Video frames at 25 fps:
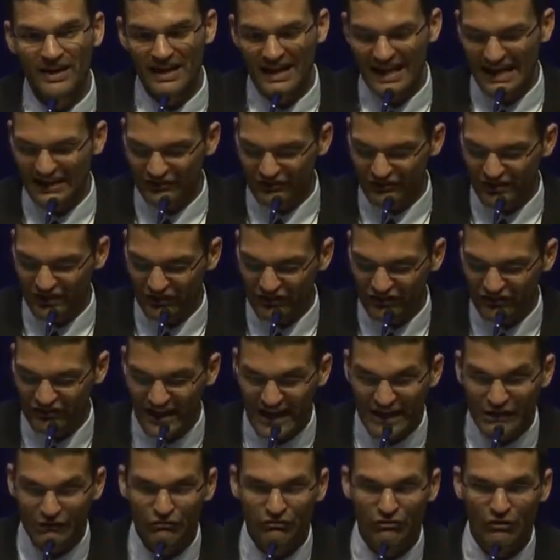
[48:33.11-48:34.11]
It's the
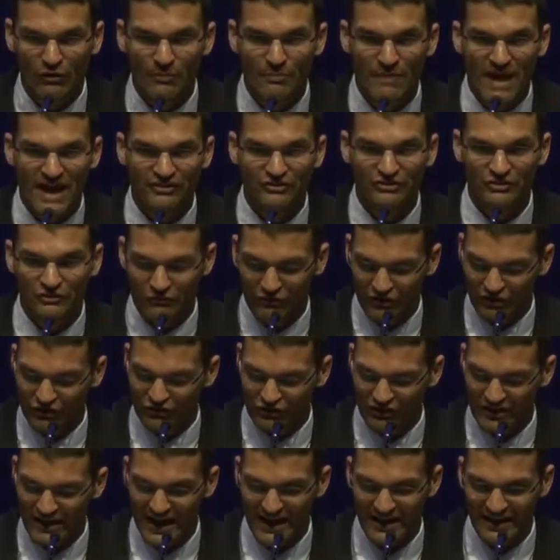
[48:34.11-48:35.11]
central message of
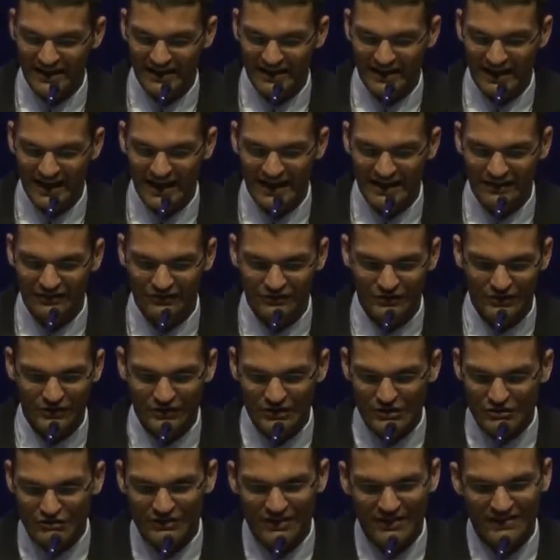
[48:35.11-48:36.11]
Christianity. And it's, it's
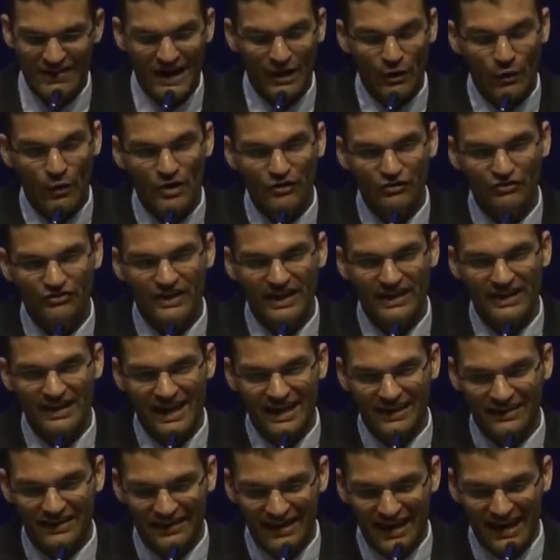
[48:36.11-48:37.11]
interesting that that question, that,
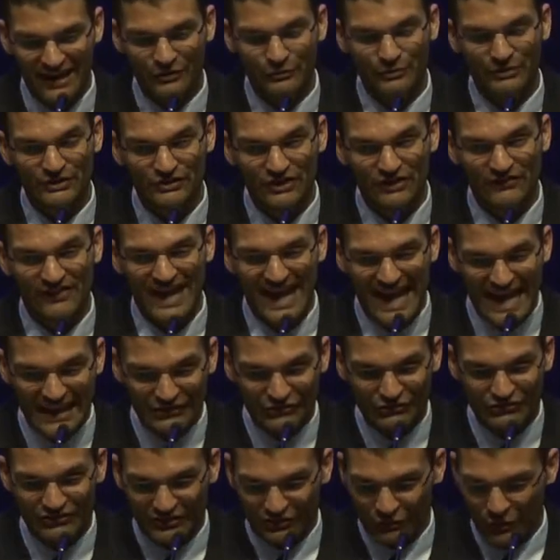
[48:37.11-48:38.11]
that the gospel itself
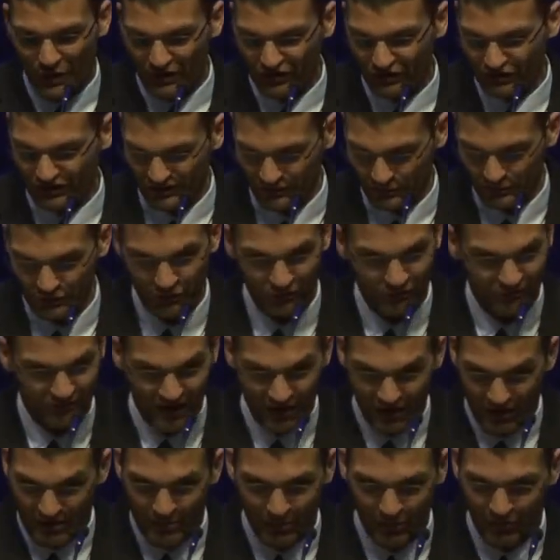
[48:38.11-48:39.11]
answers these questions, which are
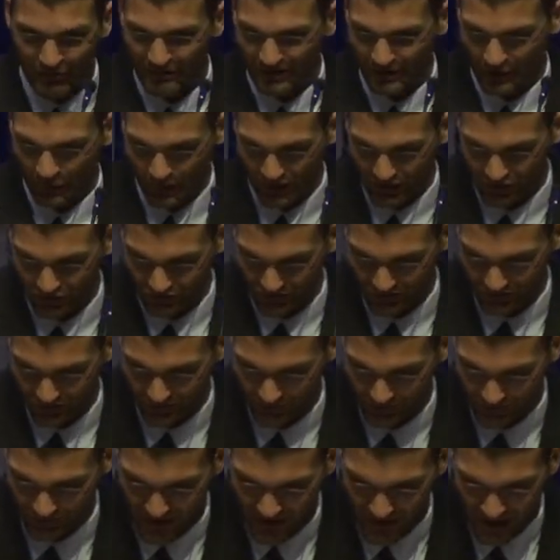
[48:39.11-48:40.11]
very pertinent questions.
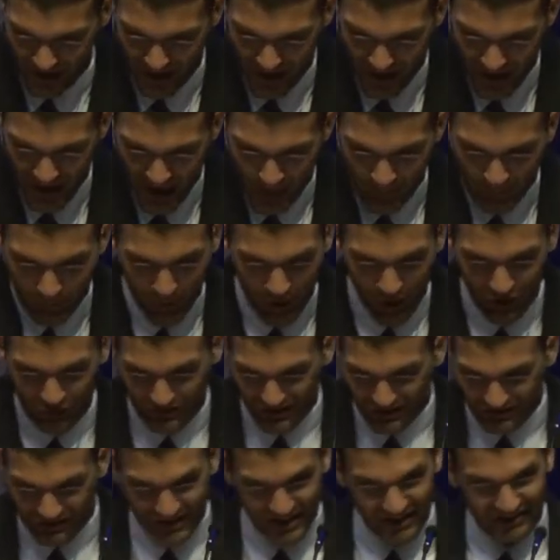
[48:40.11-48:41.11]
Paul
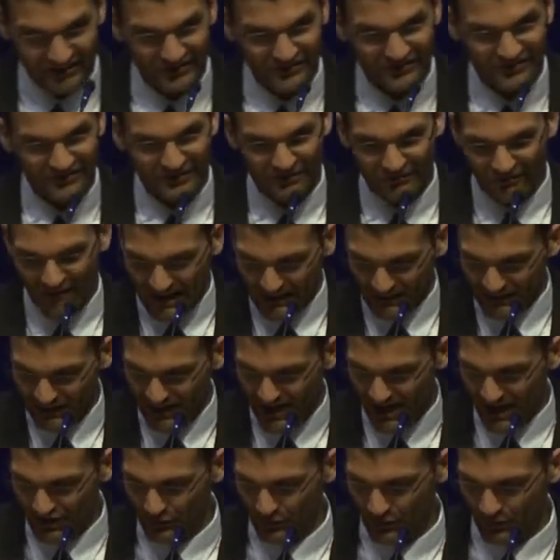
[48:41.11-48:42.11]
says this, defines the
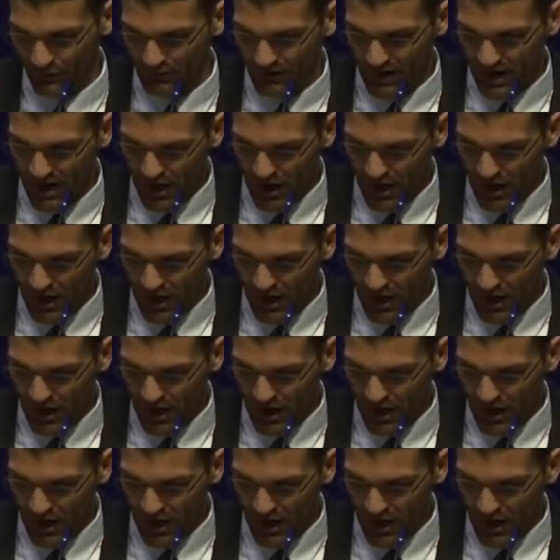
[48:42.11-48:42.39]
gospel.